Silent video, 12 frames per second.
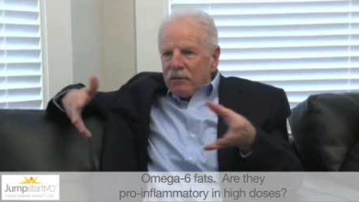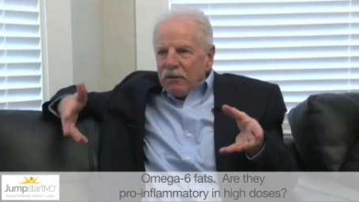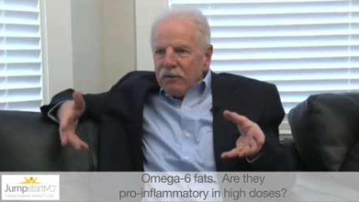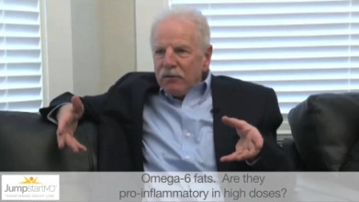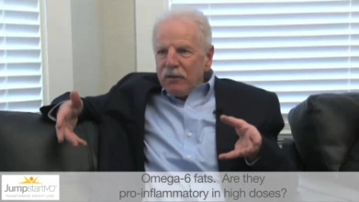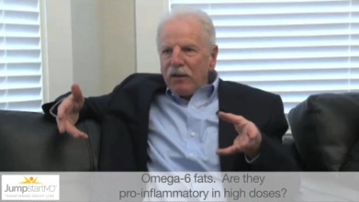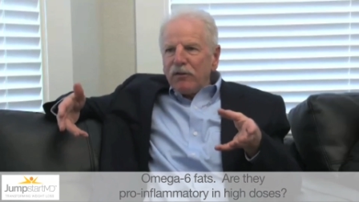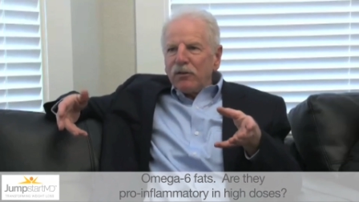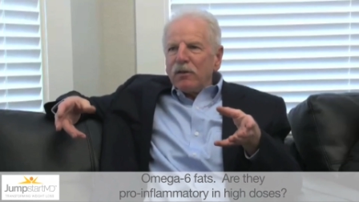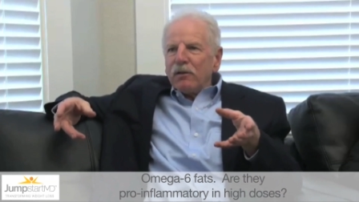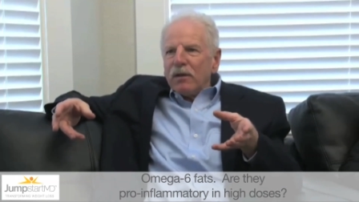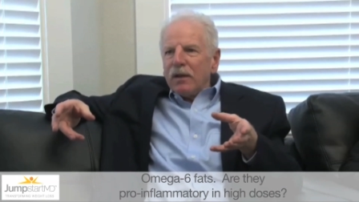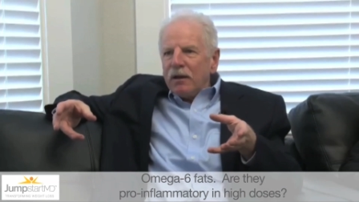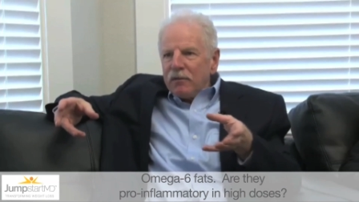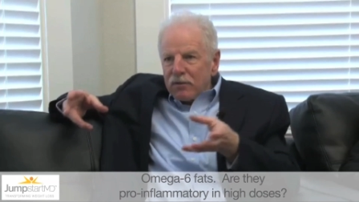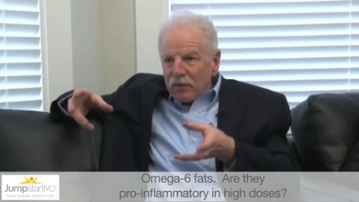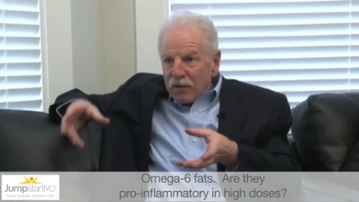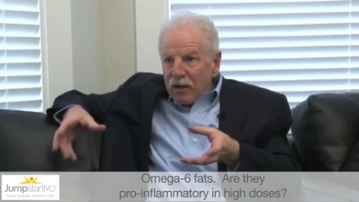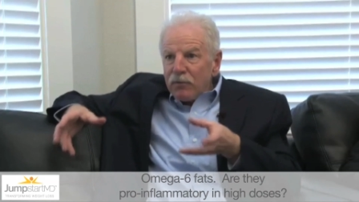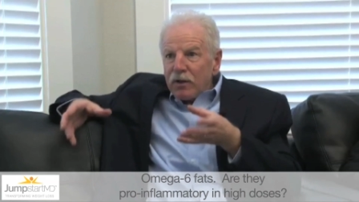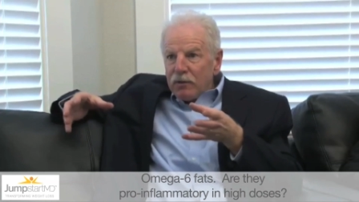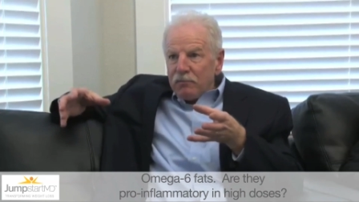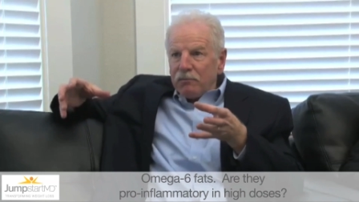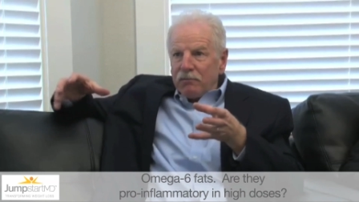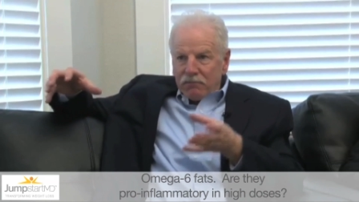is necessarily a significant,